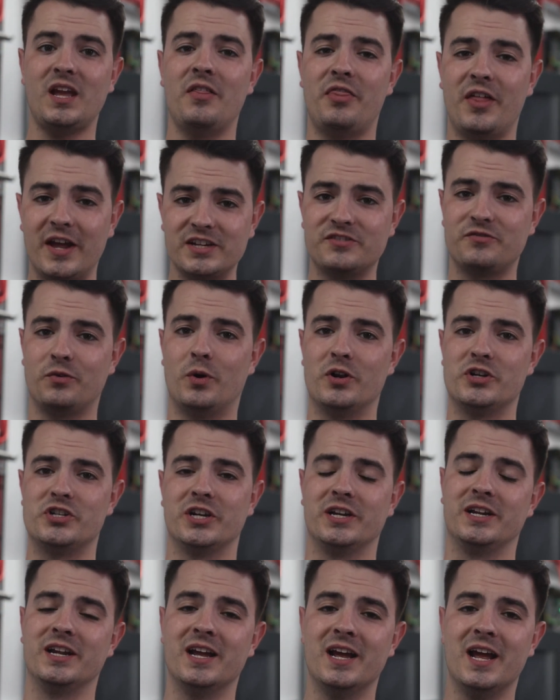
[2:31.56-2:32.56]
Thanks for
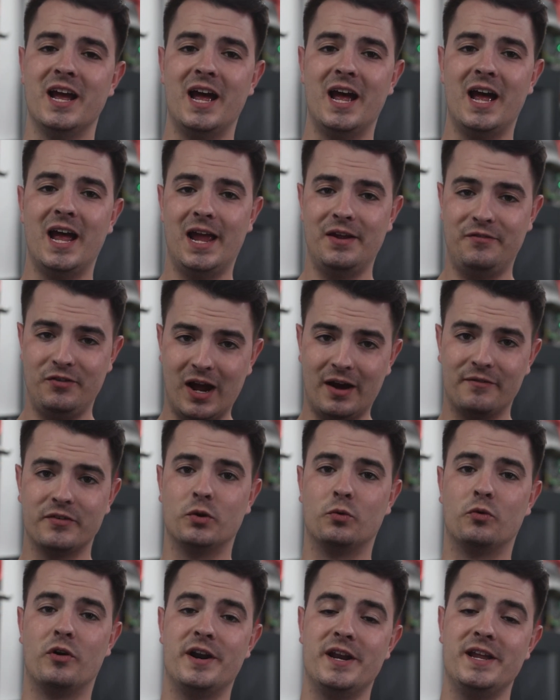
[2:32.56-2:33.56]
watching. If you haven't
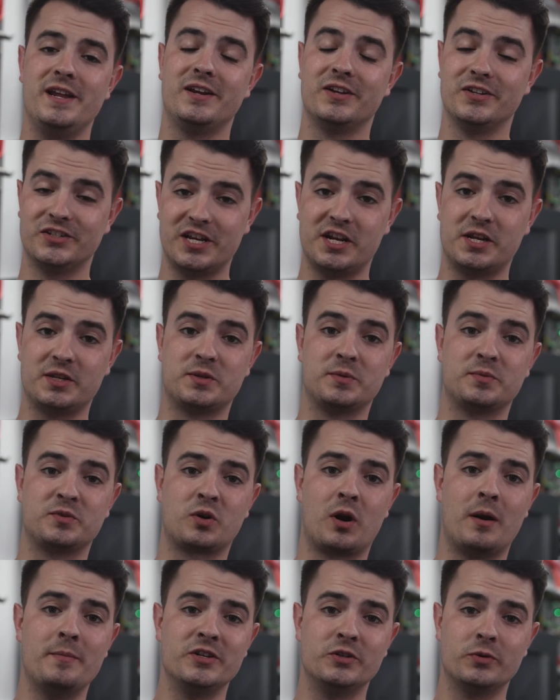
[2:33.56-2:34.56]
already, consider
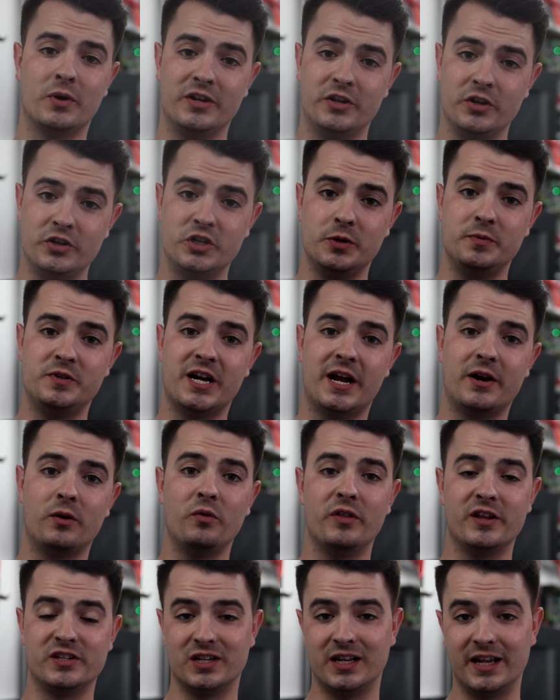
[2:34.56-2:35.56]
subscribing to our YouTube channel,
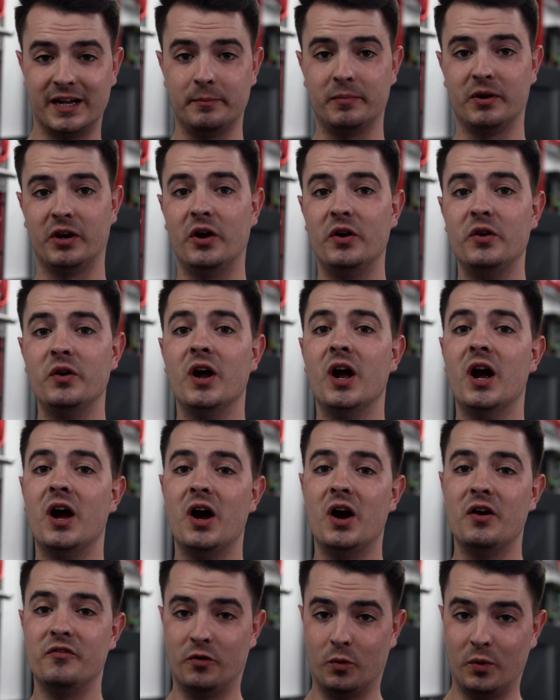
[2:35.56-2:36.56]
there's a link below,
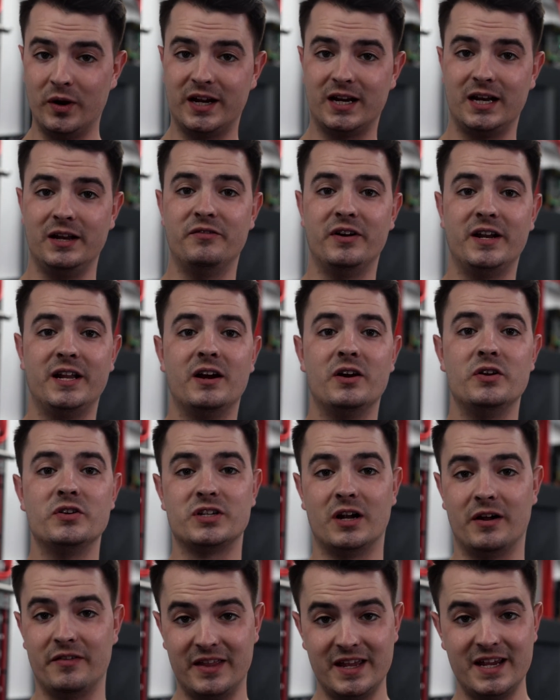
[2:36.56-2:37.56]
for weekly
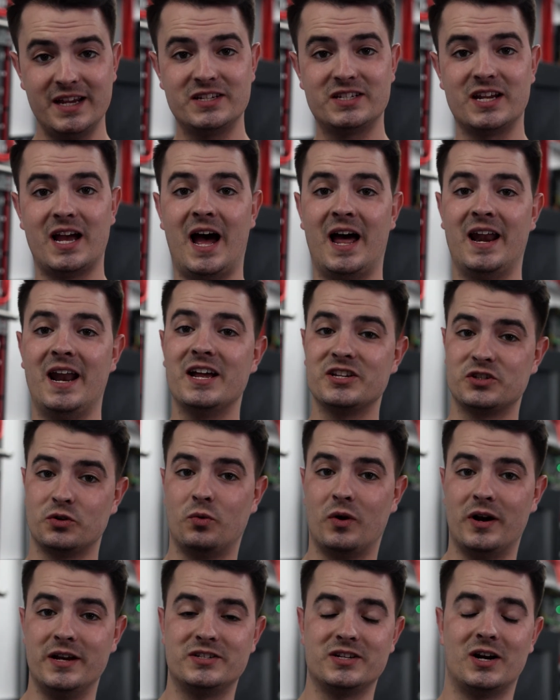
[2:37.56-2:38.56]
videos like these, and as
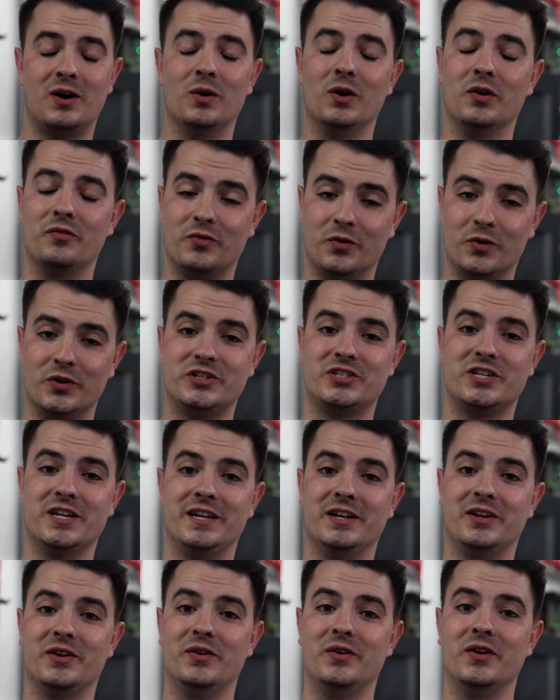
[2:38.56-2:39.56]
always, I'll look forward to
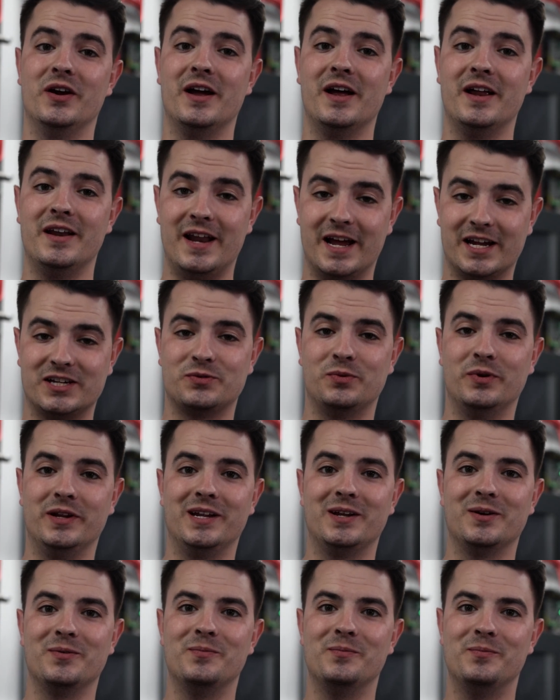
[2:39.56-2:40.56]
seeing you next
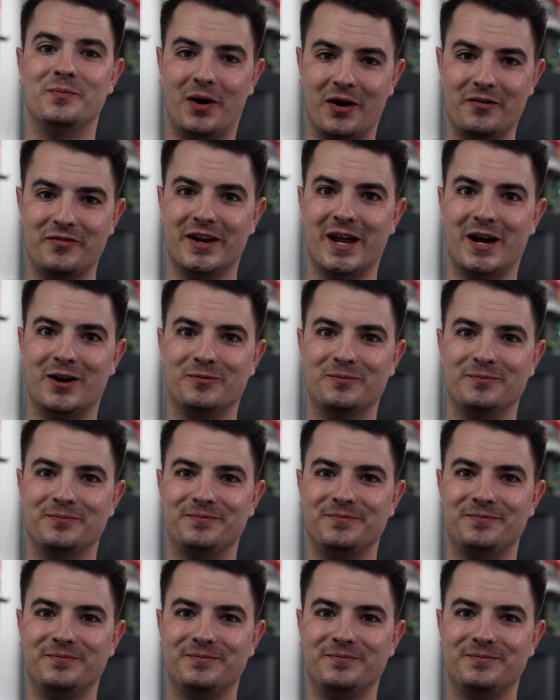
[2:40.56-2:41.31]
week. Bye for now.